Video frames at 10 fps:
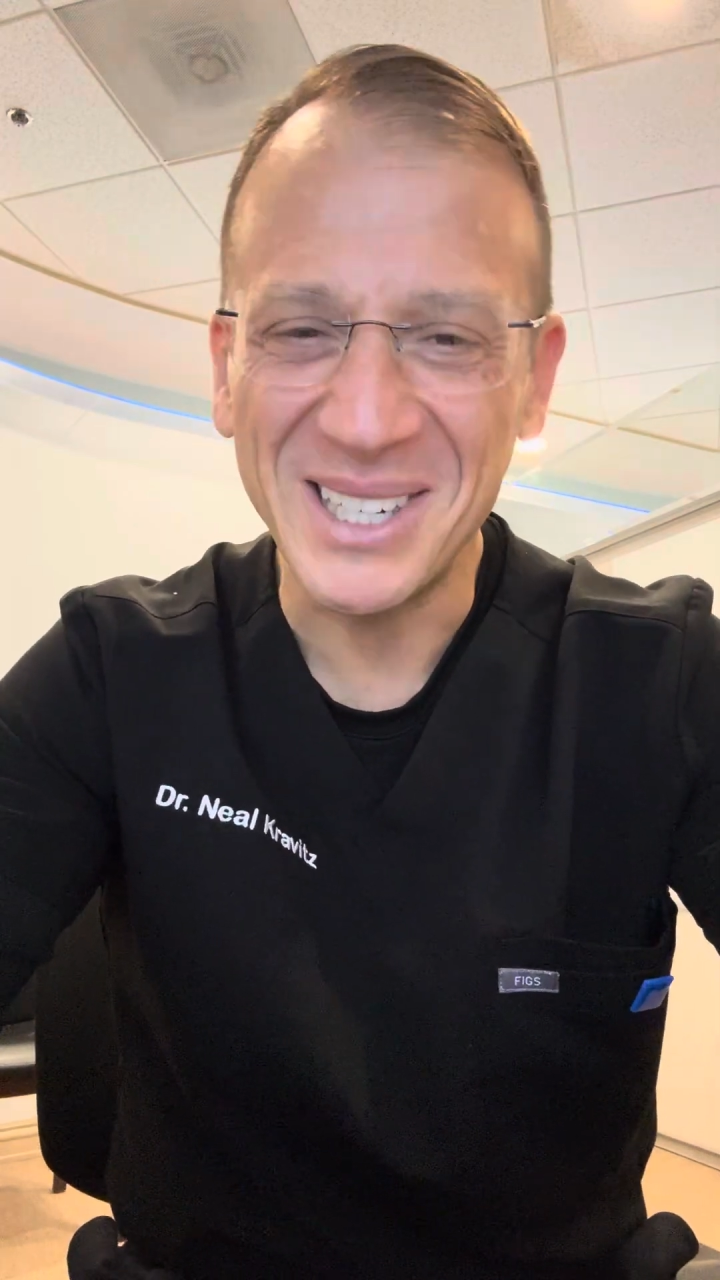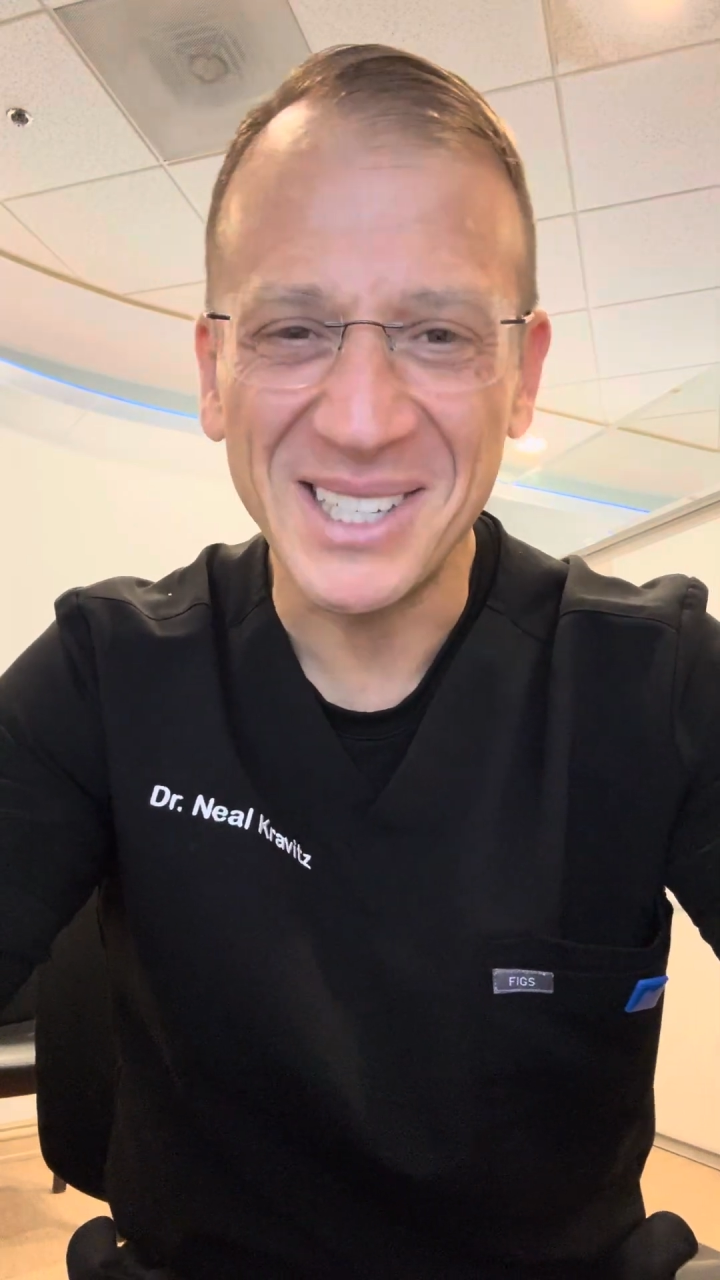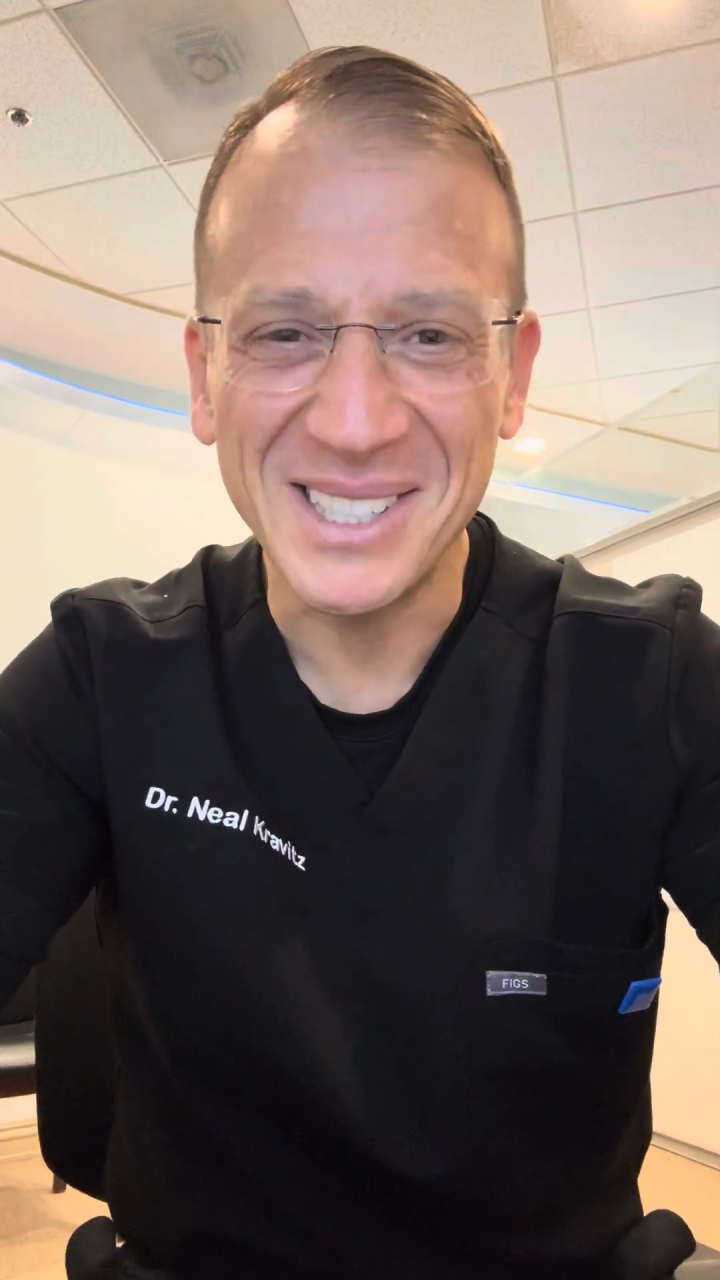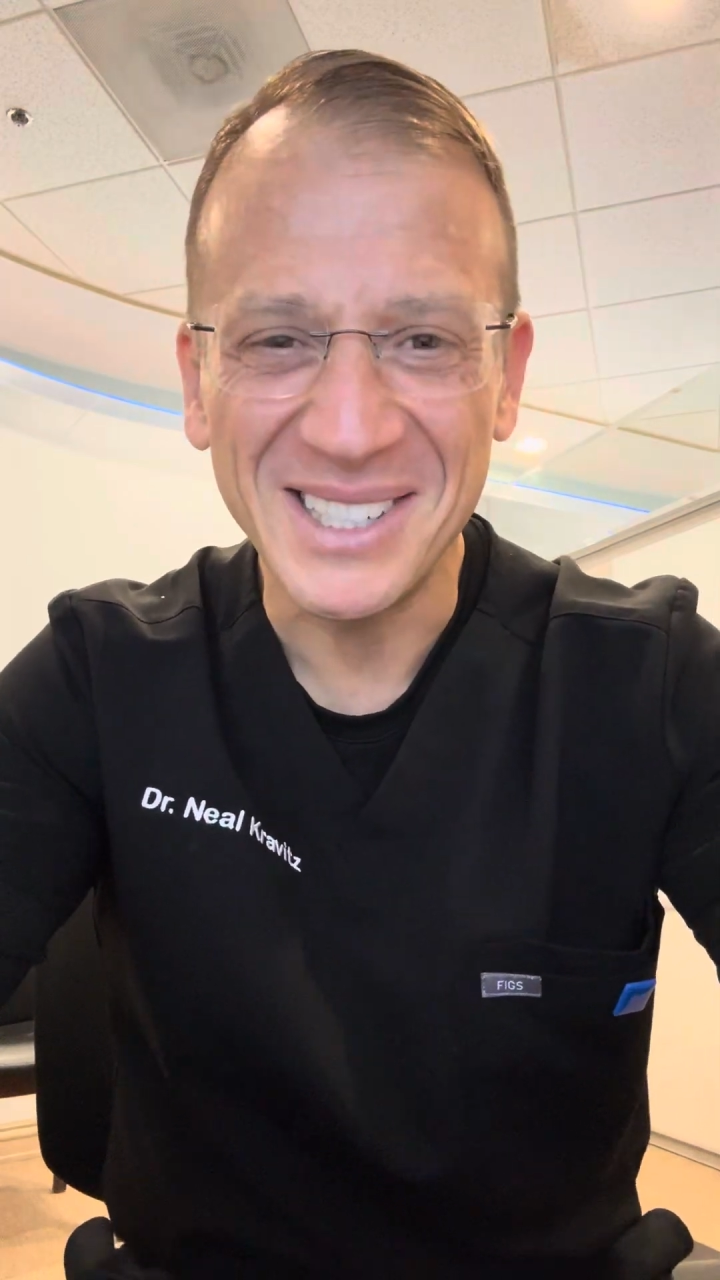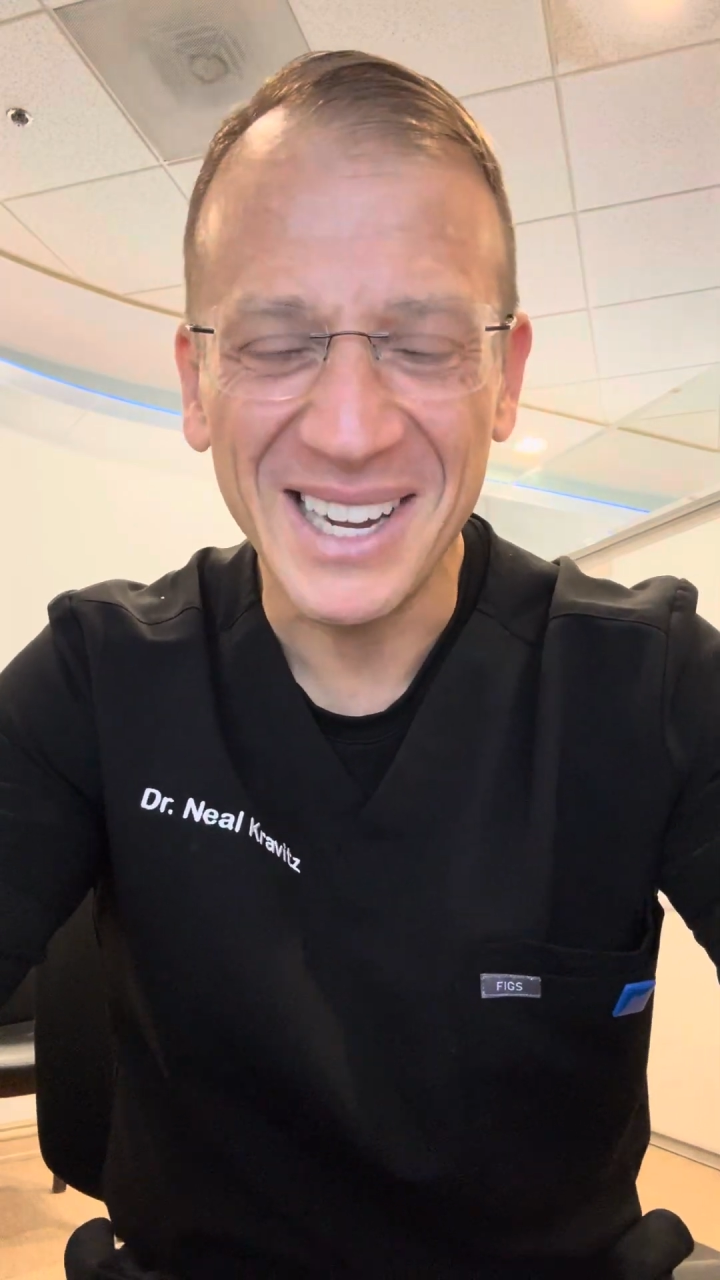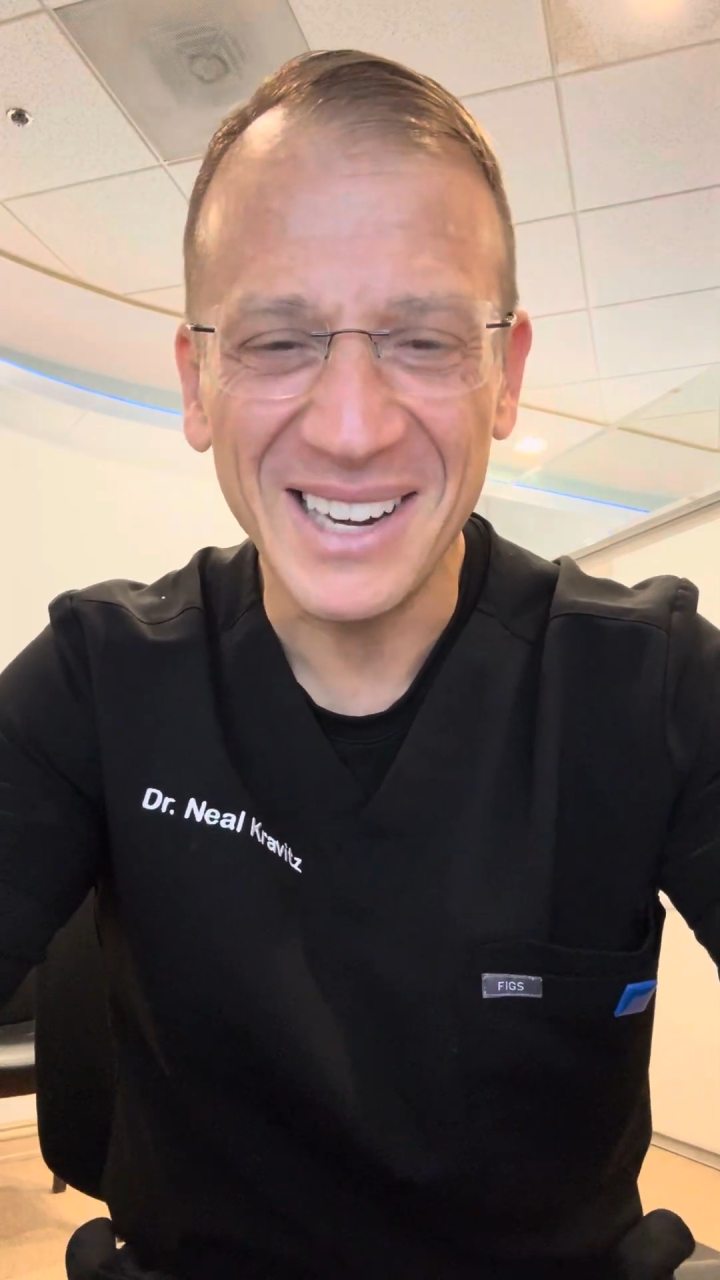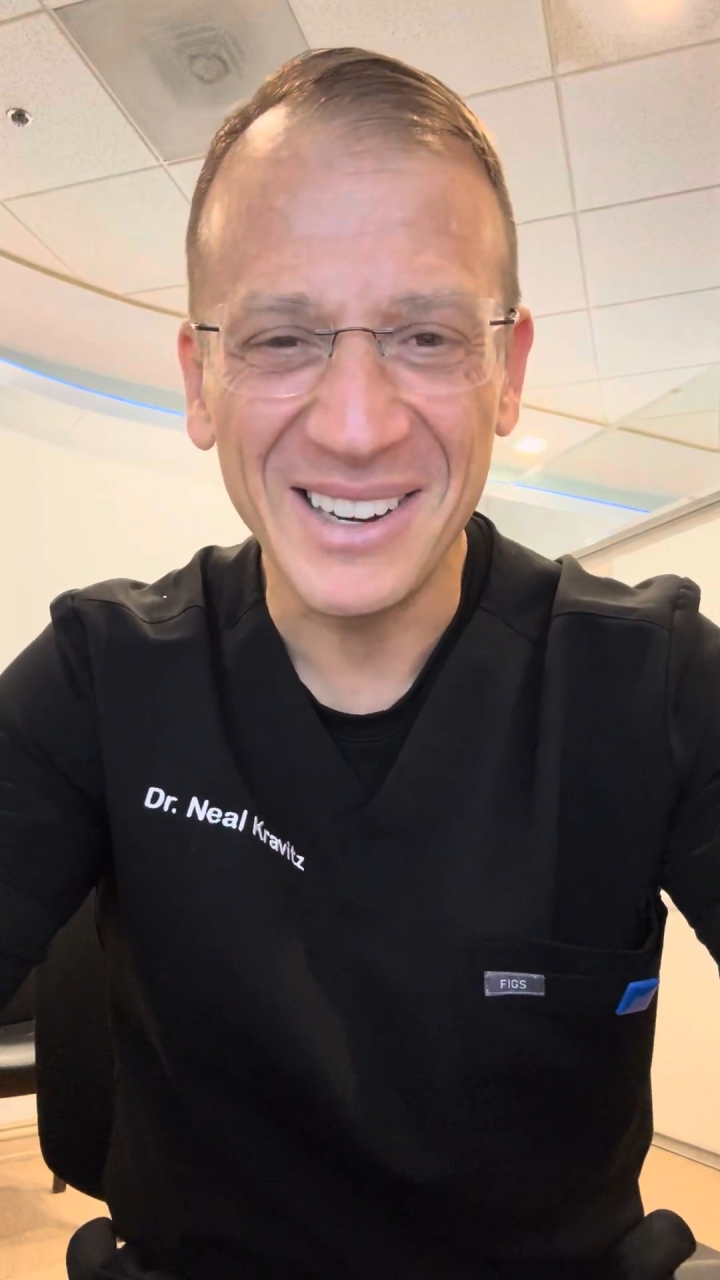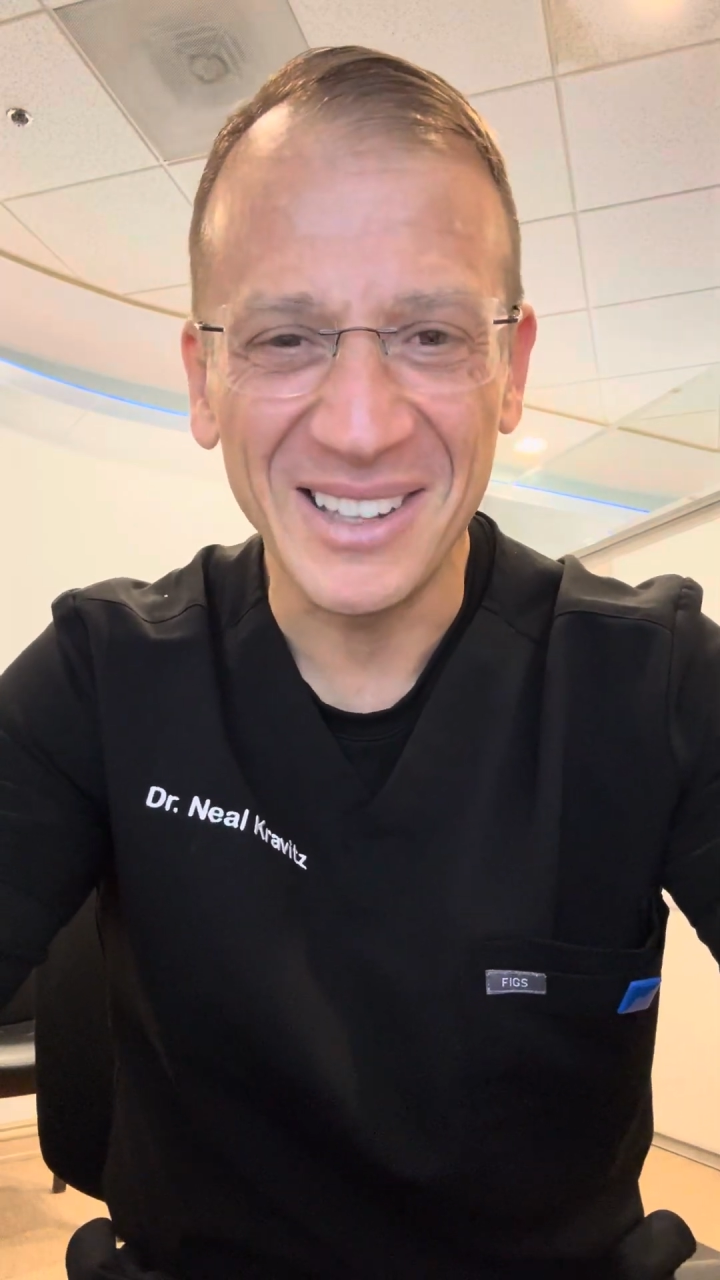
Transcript: to sedate